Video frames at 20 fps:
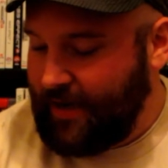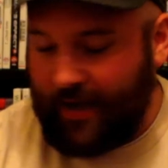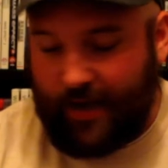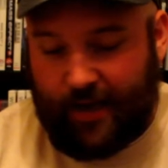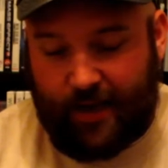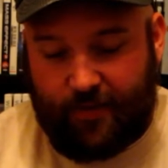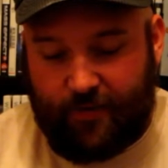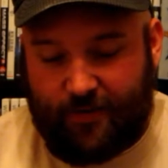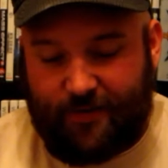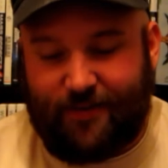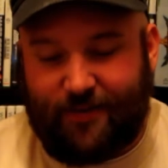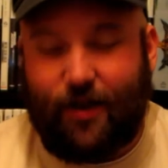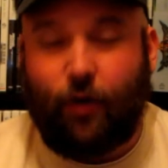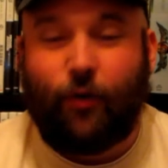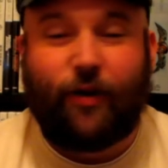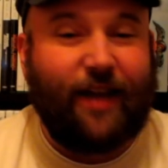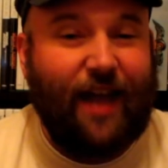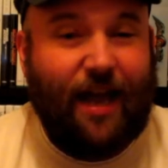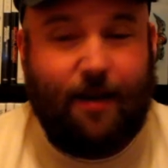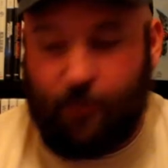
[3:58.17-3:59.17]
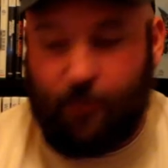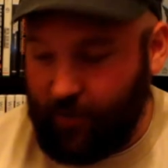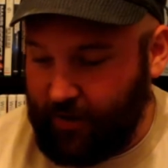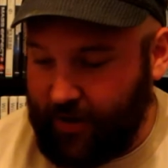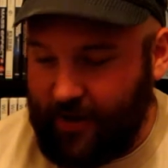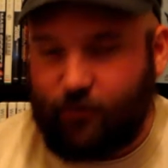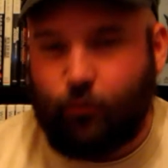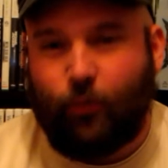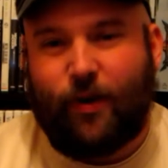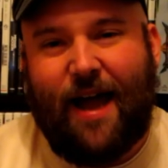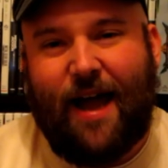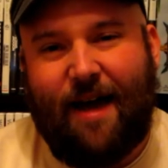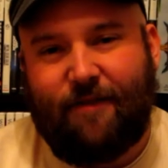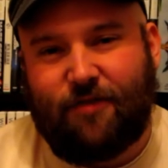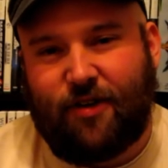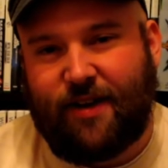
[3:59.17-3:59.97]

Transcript: and this is the only game on the list we have